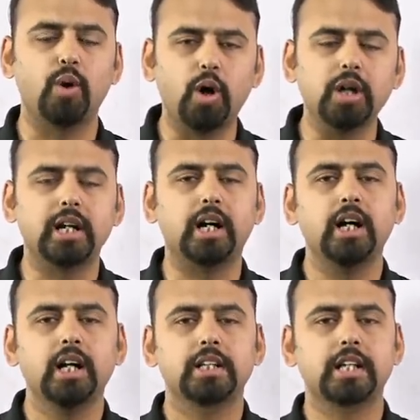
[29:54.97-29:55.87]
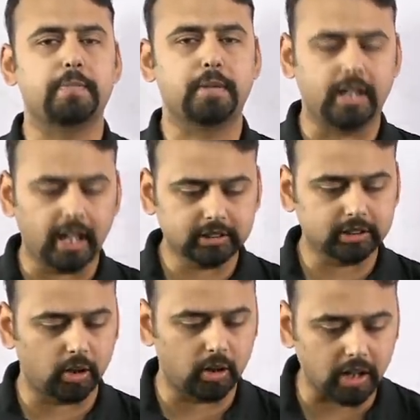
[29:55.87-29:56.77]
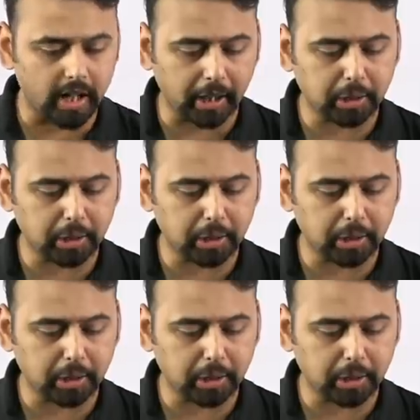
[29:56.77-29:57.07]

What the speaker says: order their products online.